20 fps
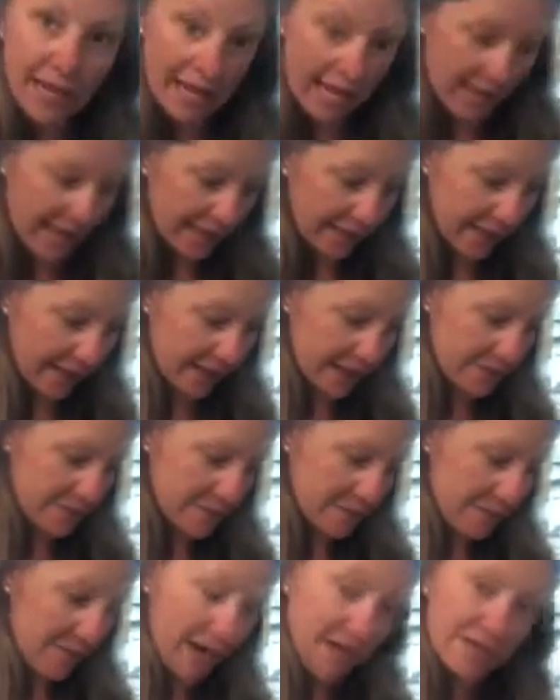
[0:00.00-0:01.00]
And there's
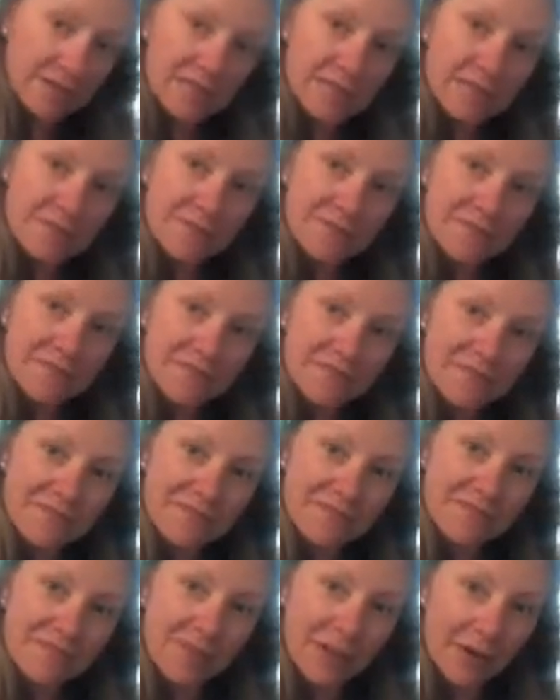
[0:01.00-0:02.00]
my mouse,
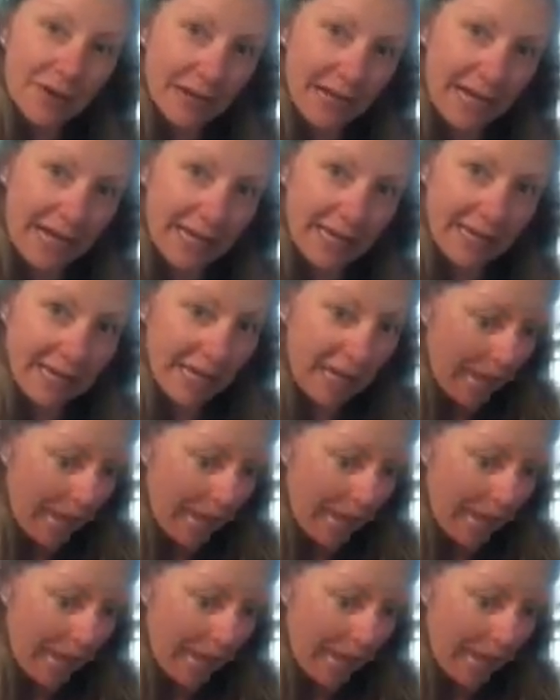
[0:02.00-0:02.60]
okay?